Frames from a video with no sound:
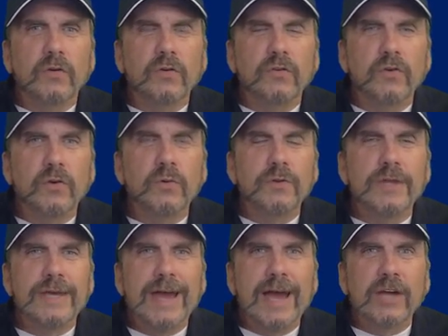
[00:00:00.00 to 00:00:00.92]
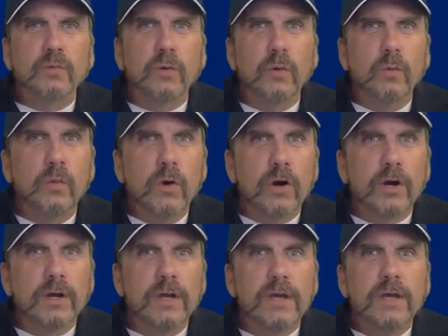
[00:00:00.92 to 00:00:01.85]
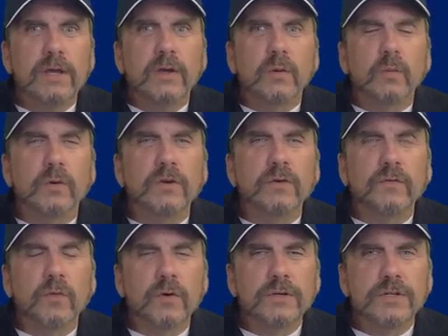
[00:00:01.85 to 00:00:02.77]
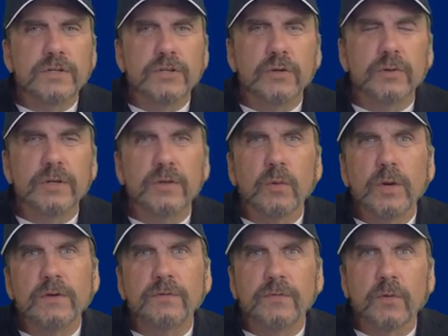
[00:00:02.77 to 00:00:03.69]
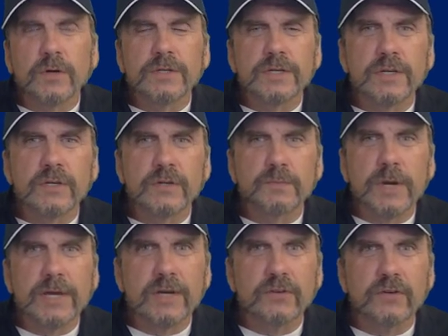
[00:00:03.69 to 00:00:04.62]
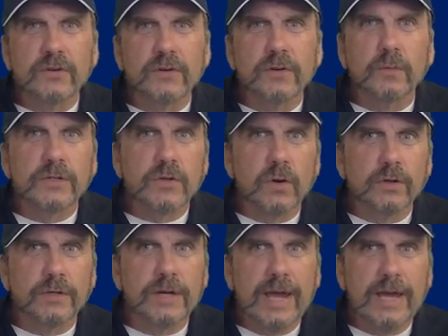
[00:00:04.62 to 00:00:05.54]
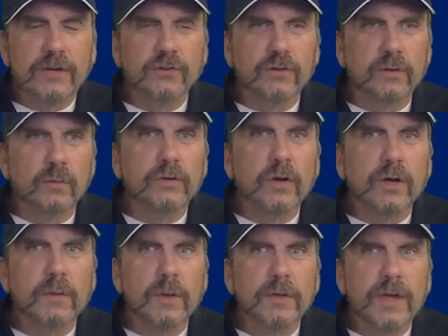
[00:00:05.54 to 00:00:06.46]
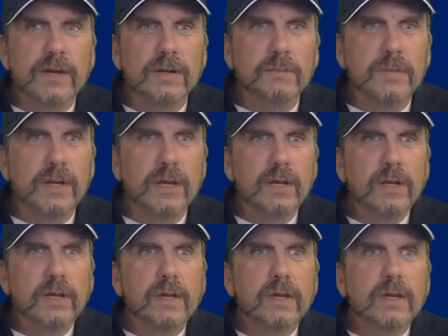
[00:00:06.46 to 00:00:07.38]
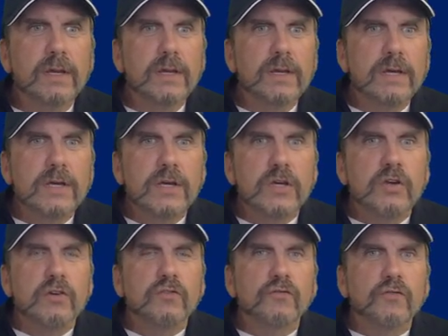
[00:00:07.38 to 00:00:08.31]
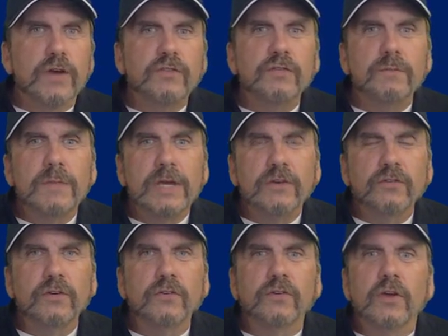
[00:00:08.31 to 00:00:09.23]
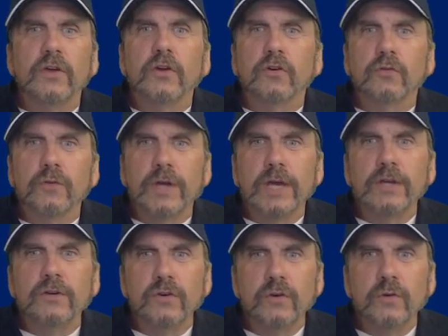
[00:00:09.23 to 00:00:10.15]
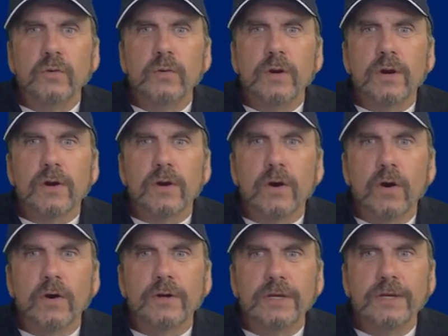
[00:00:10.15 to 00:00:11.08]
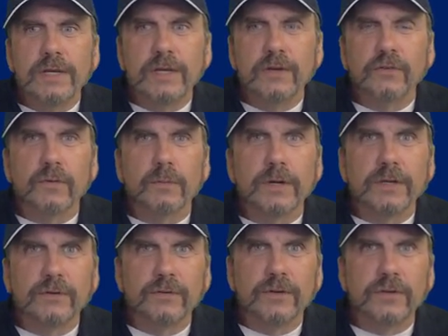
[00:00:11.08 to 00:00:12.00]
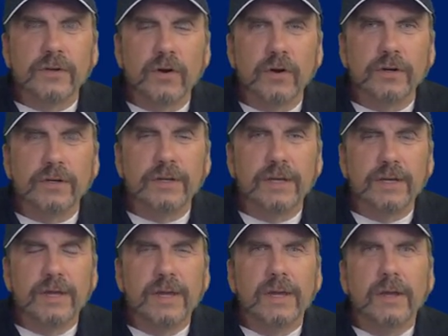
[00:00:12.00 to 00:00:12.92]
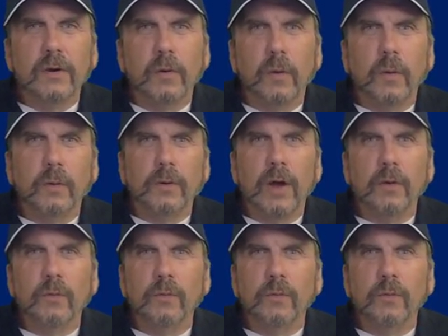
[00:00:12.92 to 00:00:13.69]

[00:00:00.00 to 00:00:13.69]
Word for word: do the actual work when you force it to. And the way you force it is by executing what's called an action. And we'll talk about that in a minute. Transformations create new RDDs from an existing RDD. Now,